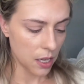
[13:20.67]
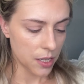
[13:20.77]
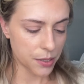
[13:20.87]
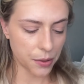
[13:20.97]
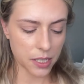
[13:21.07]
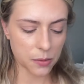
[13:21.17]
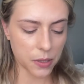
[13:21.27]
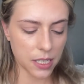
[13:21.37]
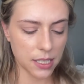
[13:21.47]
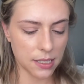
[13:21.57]
So this
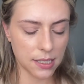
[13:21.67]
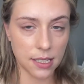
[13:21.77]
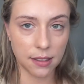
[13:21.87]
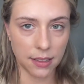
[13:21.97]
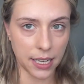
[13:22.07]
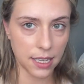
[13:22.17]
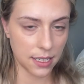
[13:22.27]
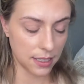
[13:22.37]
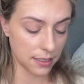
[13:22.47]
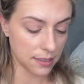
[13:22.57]
one is in light,
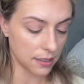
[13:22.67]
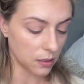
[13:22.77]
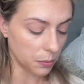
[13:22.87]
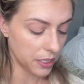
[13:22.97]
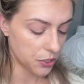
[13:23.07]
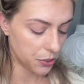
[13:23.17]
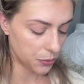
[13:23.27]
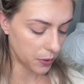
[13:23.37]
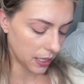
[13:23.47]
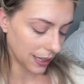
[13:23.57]
and it is a little bit
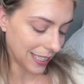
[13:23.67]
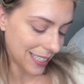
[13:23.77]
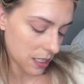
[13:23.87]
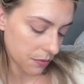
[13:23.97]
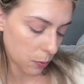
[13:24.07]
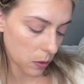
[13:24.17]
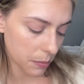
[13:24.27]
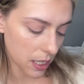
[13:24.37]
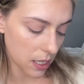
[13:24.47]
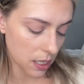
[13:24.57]
too light for
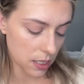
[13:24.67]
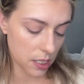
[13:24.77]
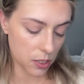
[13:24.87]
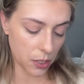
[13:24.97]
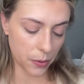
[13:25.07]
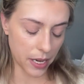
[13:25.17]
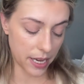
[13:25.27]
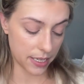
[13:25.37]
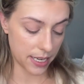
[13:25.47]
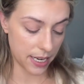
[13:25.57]
me. So I'm